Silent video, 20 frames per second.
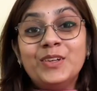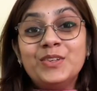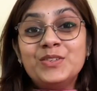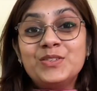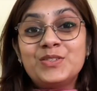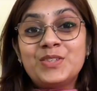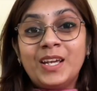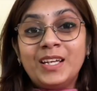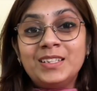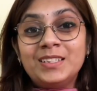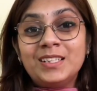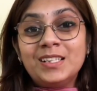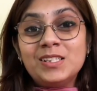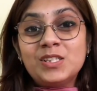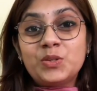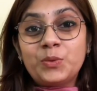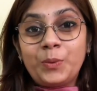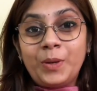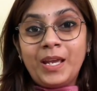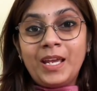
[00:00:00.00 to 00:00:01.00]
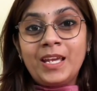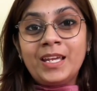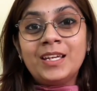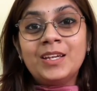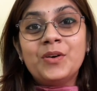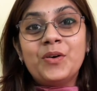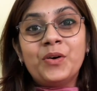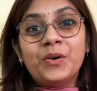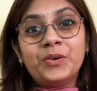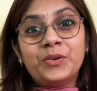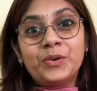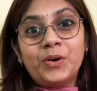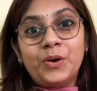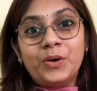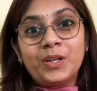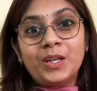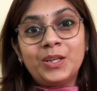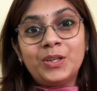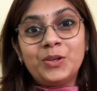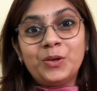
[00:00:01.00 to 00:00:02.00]
Gentle swaying or
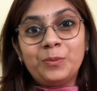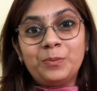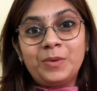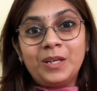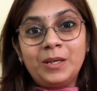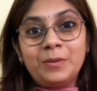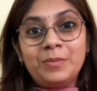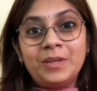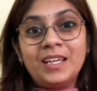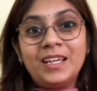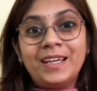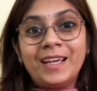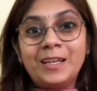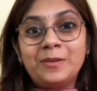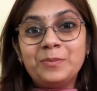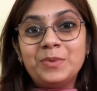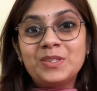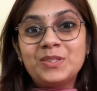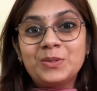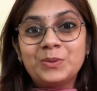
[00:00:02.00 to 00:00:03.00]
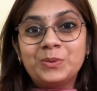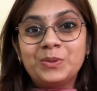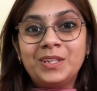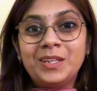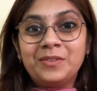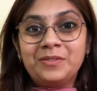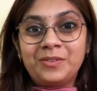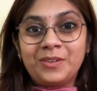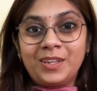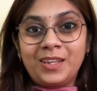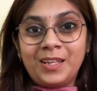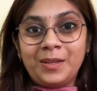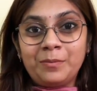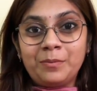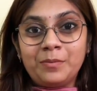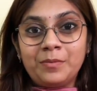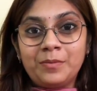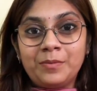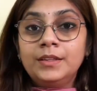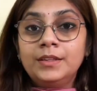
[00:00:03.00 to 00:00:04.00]
rocking your baby can be soothing for
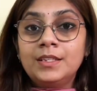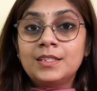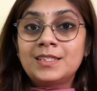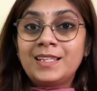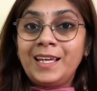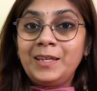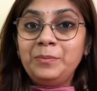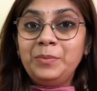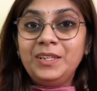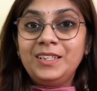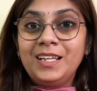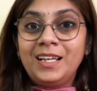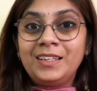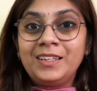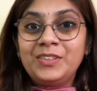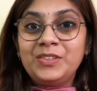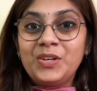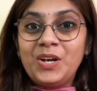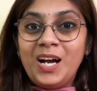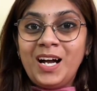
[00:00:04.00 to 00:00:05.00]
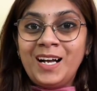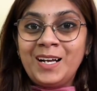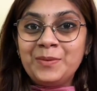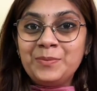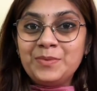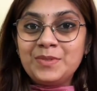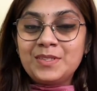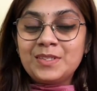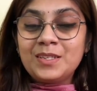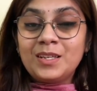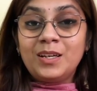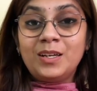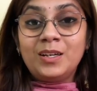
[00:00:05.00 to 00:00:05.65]
them. This can be done in your arms,